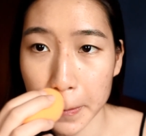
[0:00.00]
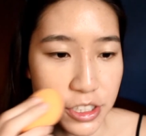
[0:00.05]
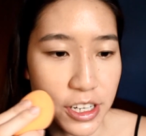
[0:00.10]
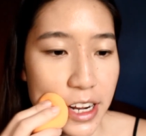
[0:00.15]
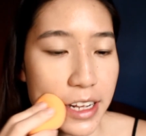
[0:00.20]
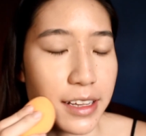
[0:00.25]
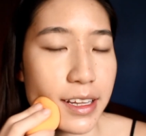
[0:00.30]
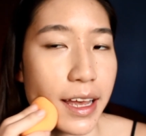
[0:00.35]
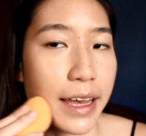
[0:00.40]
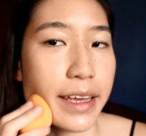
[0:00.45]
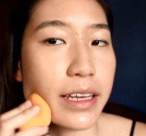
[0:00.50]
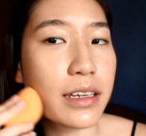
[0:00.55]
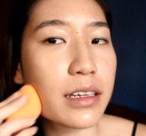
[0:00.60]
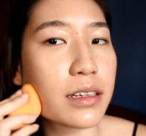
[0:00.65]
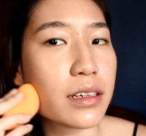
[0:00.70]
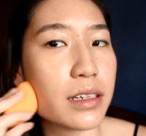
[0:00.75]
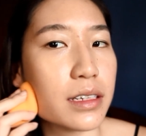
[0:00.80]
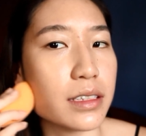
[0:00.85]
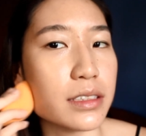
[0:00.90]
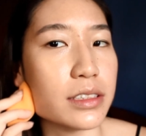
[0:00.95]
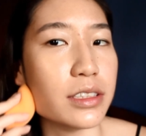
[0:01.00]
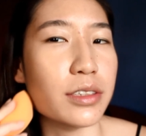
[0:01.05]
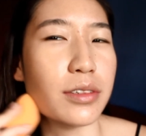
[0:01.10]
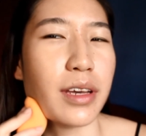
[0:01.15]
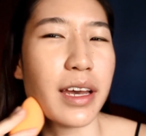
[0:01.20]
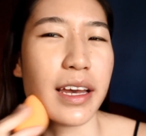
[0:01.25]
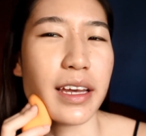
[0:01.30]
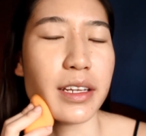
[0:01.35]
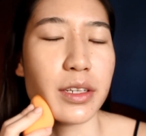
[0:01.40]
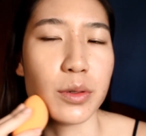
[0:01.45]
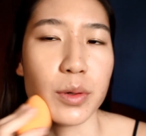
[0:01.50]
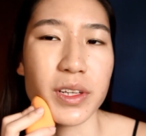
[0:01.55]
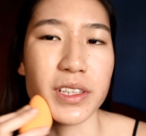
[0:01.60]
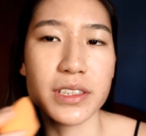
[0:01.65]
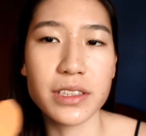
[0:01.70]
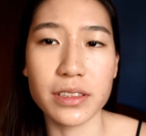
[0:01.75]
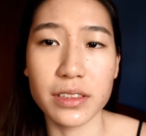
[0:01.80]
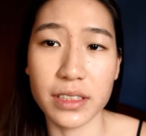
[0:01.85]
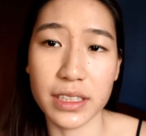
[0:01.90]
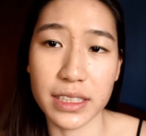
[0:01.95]
which I like because you can
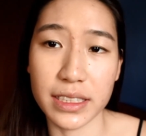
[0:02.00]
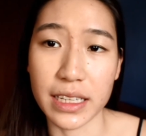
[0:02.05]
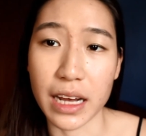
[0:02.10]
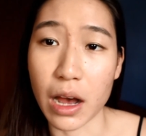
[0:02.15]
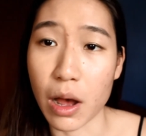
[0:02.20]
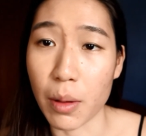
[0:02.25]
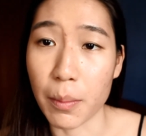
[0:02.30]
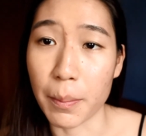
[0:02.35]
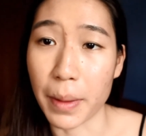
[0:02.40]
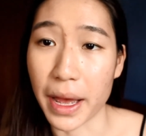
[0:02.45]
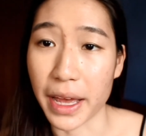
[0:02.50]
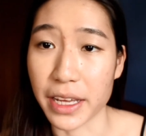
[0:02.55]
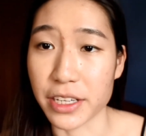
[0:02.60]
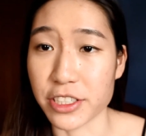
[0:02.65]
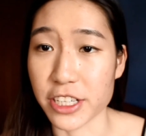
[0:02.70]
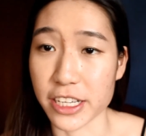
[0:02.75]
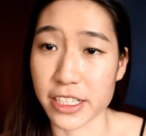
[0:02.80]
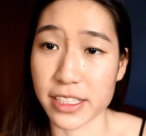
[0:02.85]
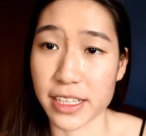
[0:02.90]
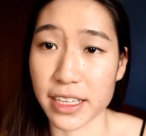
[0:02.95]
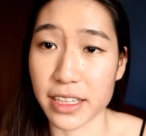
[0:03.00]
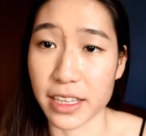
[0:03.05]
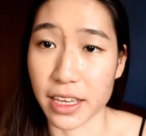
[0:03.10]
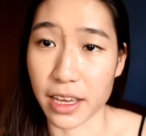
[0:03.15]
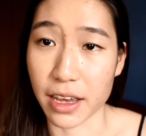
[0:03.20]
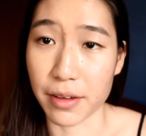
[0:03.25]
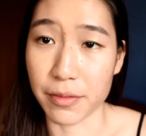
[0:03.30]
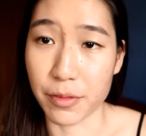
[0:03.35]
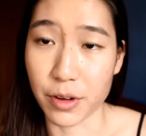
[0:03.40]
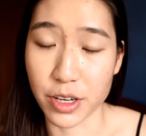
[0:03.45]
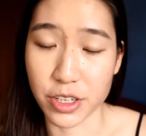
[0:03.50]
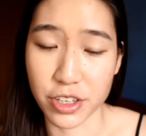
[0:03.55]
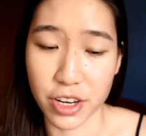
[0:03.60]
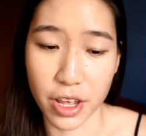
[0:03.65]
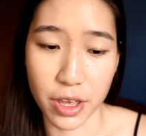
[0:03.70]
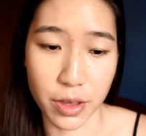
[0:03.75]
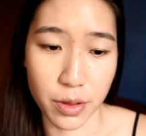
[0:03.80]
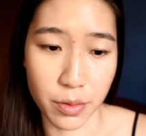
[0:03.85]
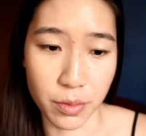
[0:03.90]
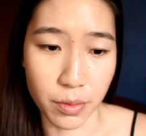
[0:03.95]
dwindle it down by adjusting the coverage
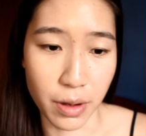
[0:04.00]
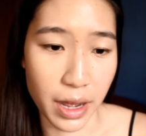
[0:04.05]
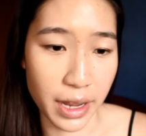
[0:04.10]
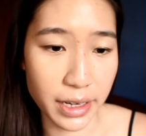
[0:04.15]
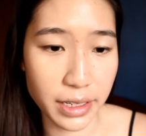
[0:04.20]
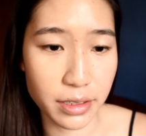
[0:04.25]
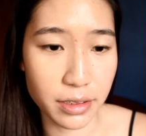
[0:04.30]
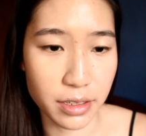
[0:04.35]
that you want.